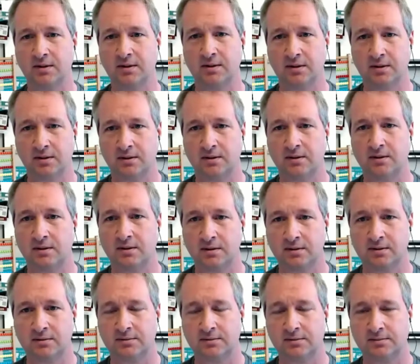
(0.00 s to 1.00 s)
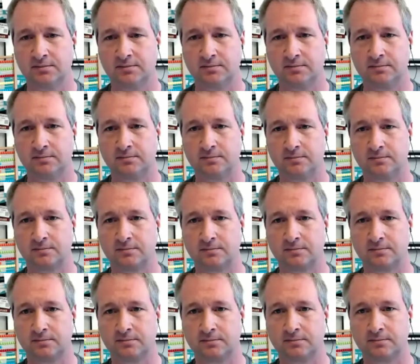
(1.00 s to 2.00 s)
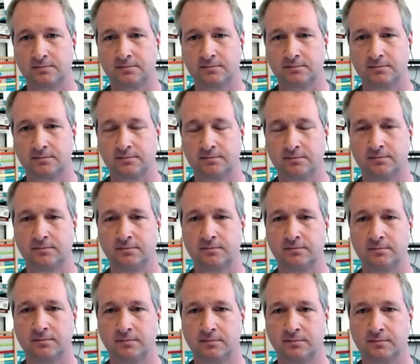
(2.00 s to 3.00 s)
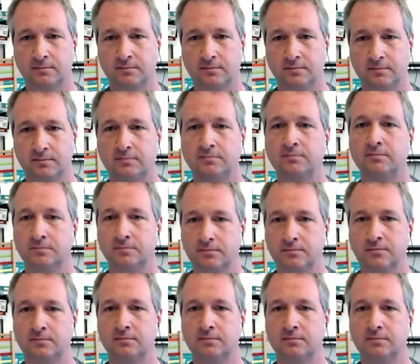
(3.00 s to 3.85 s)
This person isn't speaking.